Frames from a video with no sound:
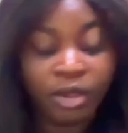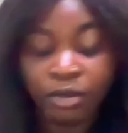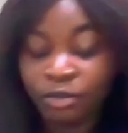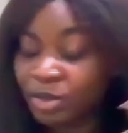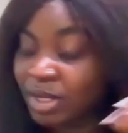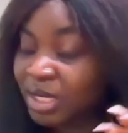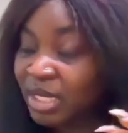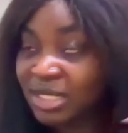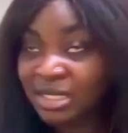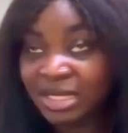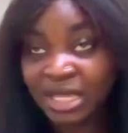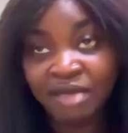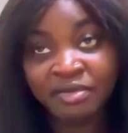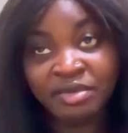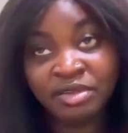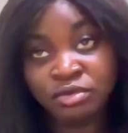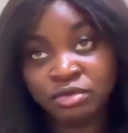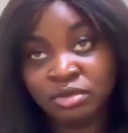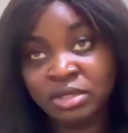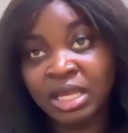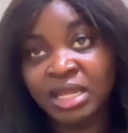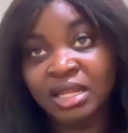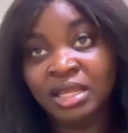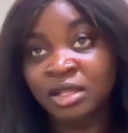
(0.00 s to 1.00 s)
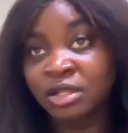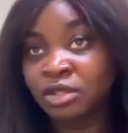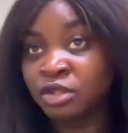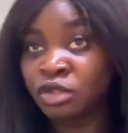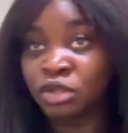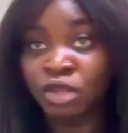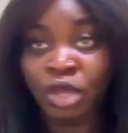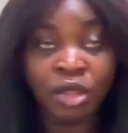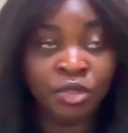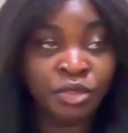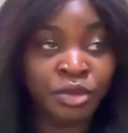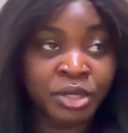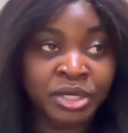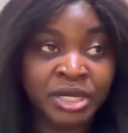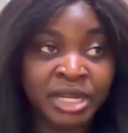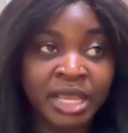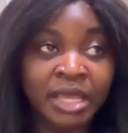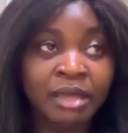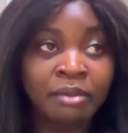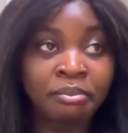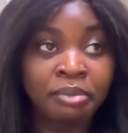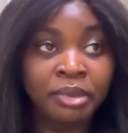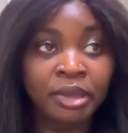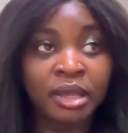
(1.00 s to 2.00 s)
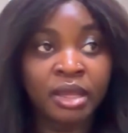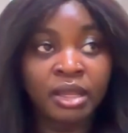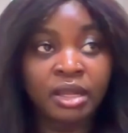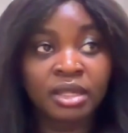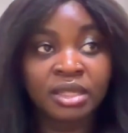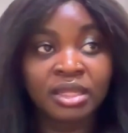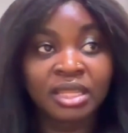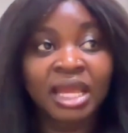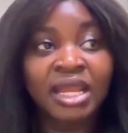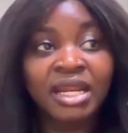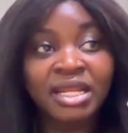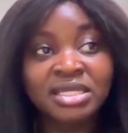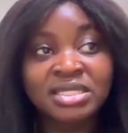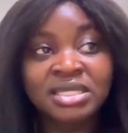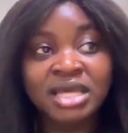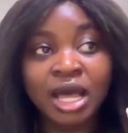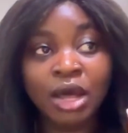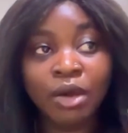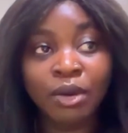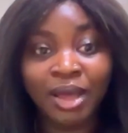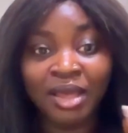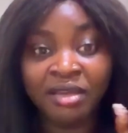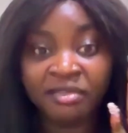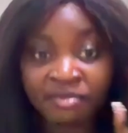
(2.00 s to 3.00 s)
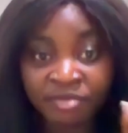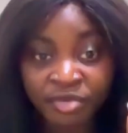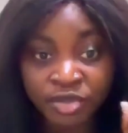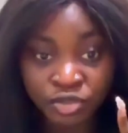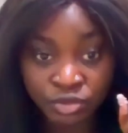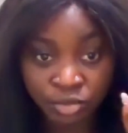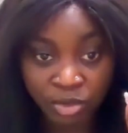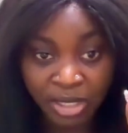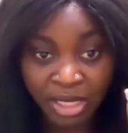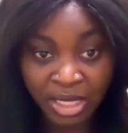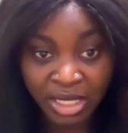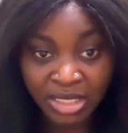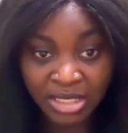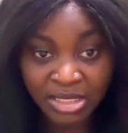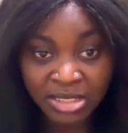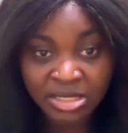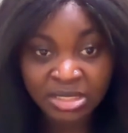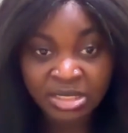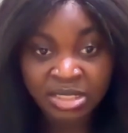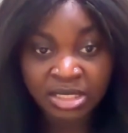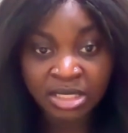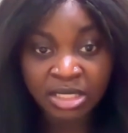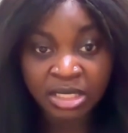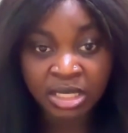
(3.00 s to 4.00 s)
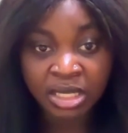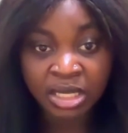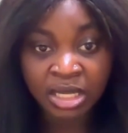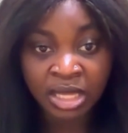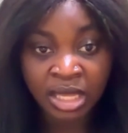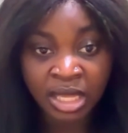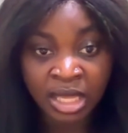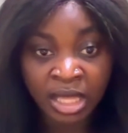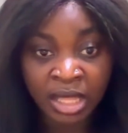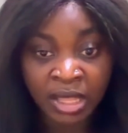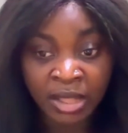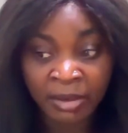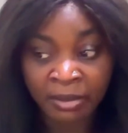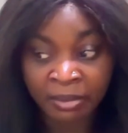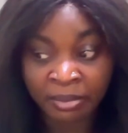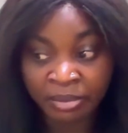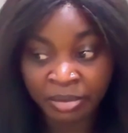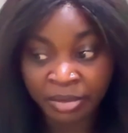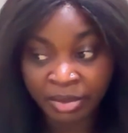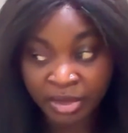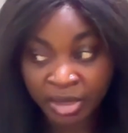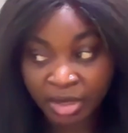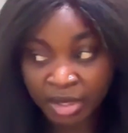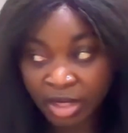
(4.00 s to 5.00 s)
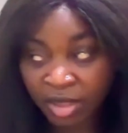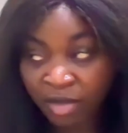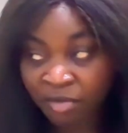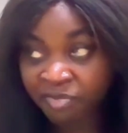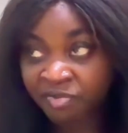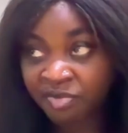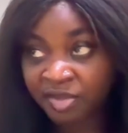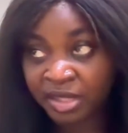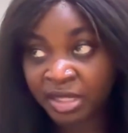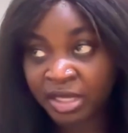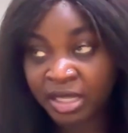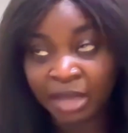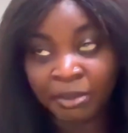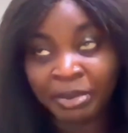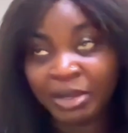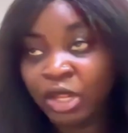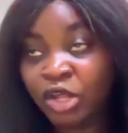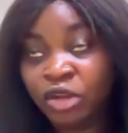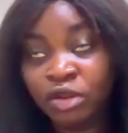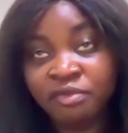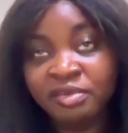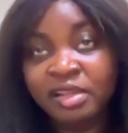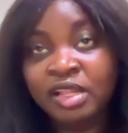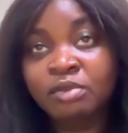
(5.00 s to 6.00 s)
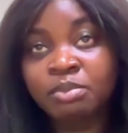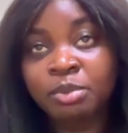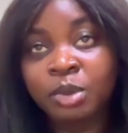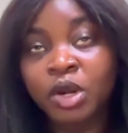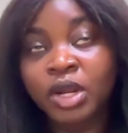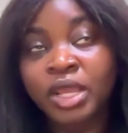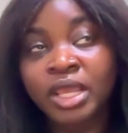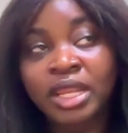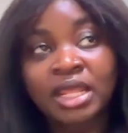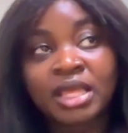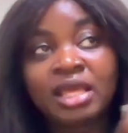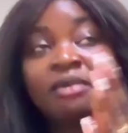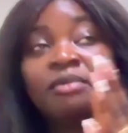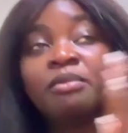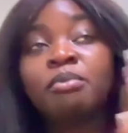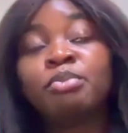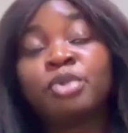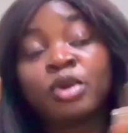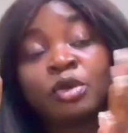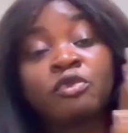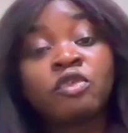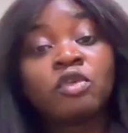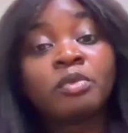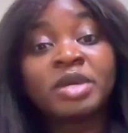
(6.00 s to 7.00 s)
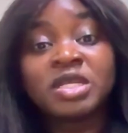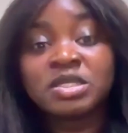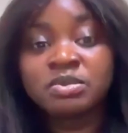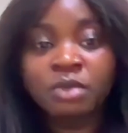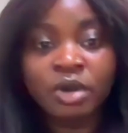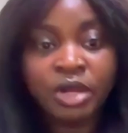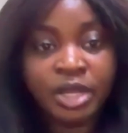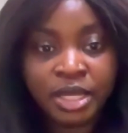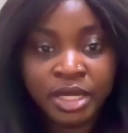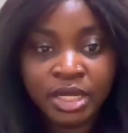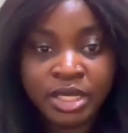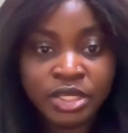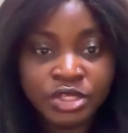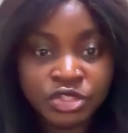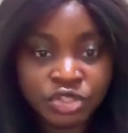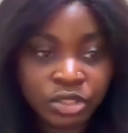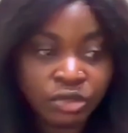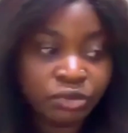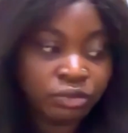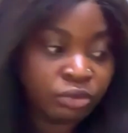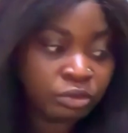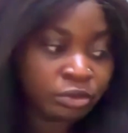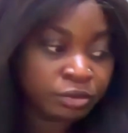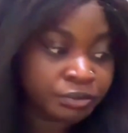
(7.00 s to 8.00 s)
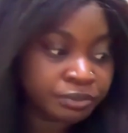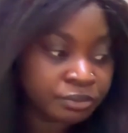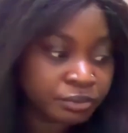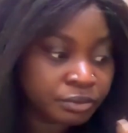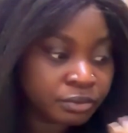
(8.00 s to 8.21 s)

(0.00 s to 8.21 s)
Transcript: we can dive into that another day, but that is how I visualize not affiliate marketing, performance marketing in general.